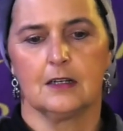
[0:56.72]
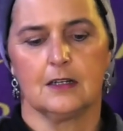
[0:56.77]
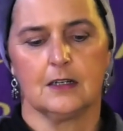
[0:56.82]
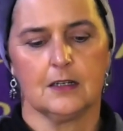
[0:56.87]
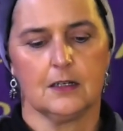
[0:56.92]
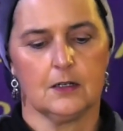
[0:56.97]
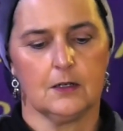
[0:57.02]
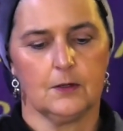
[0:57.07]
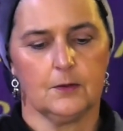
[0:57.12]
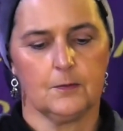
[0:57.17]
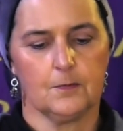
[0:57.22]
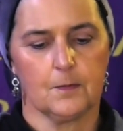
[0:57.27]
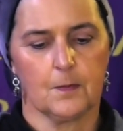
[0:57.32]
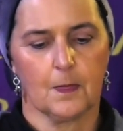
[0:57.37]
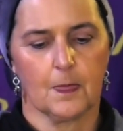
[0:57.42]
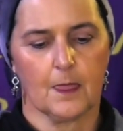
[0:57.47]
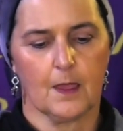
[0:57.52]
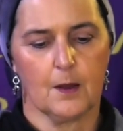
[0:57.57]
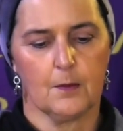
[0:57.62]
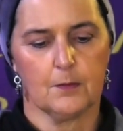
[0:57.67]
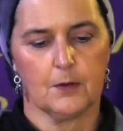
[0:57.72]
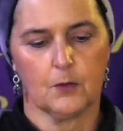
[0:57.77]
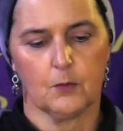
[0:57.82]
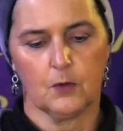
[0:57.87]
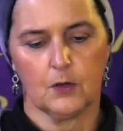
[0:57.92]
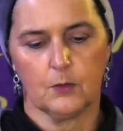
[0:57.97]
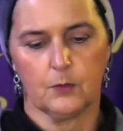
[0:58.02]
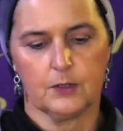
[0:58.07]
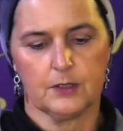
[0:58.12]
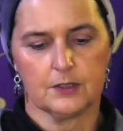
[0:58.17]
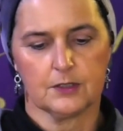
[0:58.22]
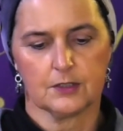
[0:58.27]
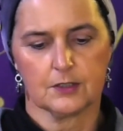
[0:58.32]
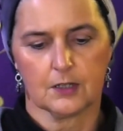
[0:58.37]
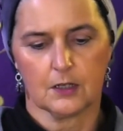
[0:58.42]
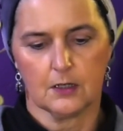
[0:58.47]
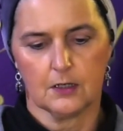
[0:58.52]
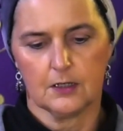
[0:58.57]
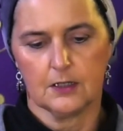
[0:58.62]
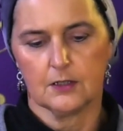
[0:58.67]
But what we
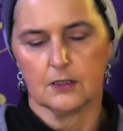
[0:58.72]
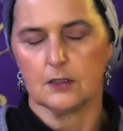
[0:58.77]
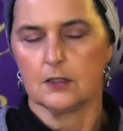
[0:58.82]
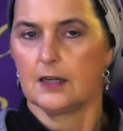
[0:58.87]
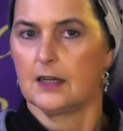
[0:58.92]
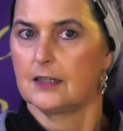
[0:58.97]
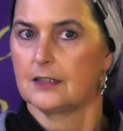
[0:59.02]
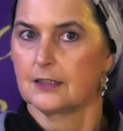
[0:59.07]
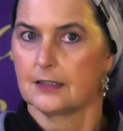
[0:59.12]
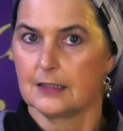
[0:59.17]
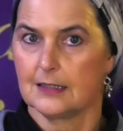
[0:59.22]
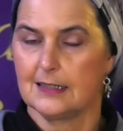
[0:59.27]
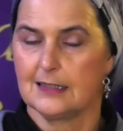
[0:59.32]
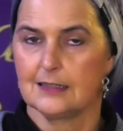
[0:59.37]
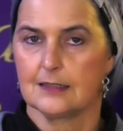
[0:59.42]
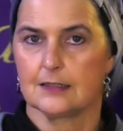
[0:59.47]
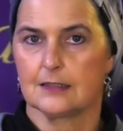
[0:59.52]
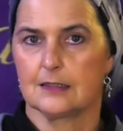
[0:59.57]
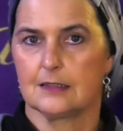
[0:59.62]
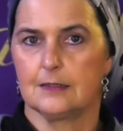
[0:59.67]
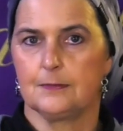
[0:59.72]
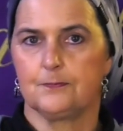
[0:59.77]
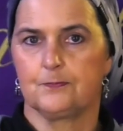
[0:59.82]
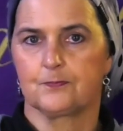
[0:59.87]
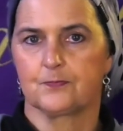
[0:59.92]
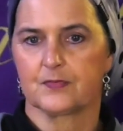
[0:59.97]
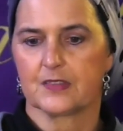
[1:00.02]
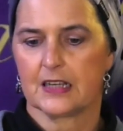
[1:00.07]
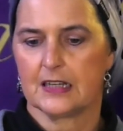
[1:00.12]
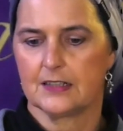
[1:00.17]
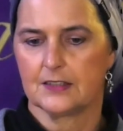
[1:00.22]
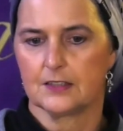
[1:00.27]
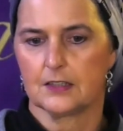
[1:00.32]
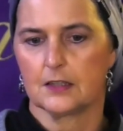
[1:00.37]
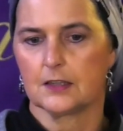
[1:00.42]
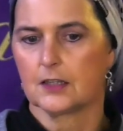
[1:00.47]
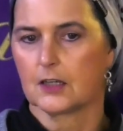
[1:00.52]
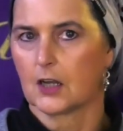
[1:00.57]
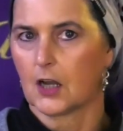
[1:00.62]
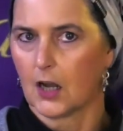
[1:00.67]
saw in the last lesson is
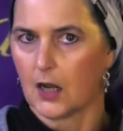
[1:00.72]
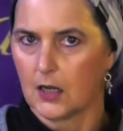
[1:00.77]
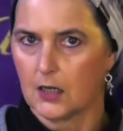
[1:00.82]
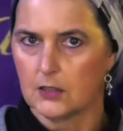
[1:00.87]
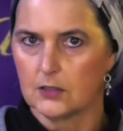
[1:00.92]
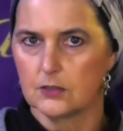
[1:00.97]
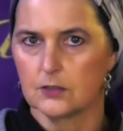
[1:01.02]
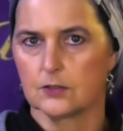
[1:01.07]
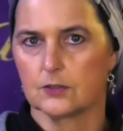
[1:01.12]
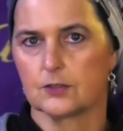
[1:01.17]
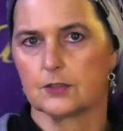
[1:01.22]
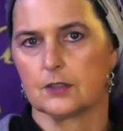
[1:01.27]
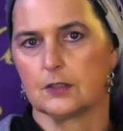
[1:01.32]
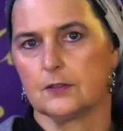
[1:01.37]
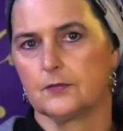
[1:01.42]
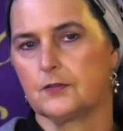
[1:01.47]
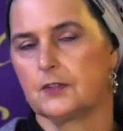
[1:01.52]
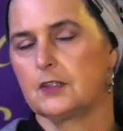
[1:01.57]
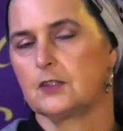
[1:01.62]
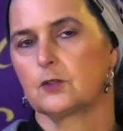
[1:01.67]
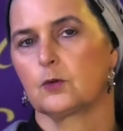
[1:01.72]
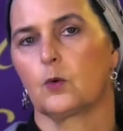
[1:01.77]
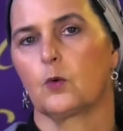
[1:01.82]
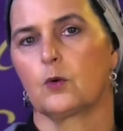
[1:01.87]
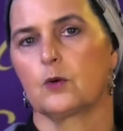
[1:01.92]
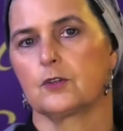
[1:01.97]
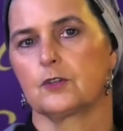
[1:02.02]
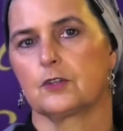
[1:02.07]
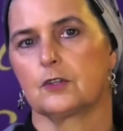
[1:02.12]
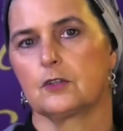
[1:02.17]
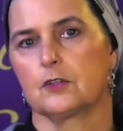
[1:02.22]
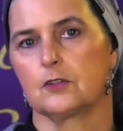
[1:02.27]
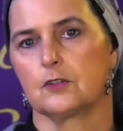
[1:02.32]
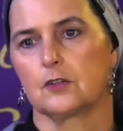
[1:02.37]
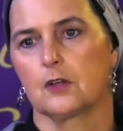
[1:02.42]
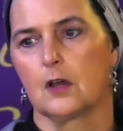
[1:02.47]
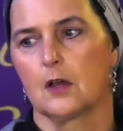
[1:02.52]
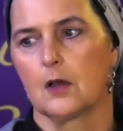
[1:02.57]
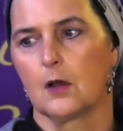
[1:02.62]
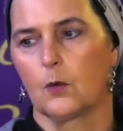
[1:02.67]
that the colors of these horses
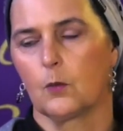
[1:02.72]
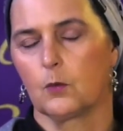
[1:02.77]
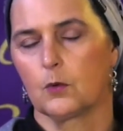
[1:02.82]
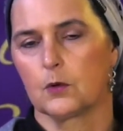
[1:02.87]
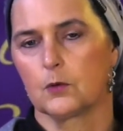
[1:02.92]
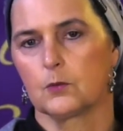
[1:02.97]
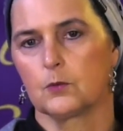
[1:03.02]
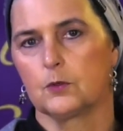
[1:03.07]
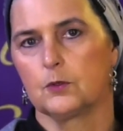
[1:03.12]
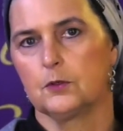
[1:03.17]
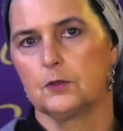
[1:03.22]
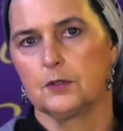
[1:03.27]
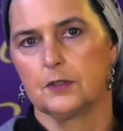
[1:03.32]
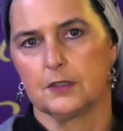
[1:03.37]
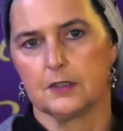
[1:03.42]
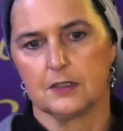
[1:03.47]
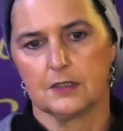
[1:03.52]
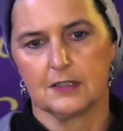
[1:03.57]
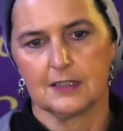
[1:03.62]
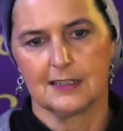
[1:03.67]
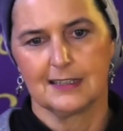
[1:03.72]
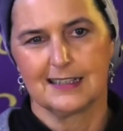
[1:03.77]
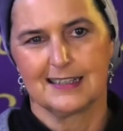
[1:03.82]
were rooted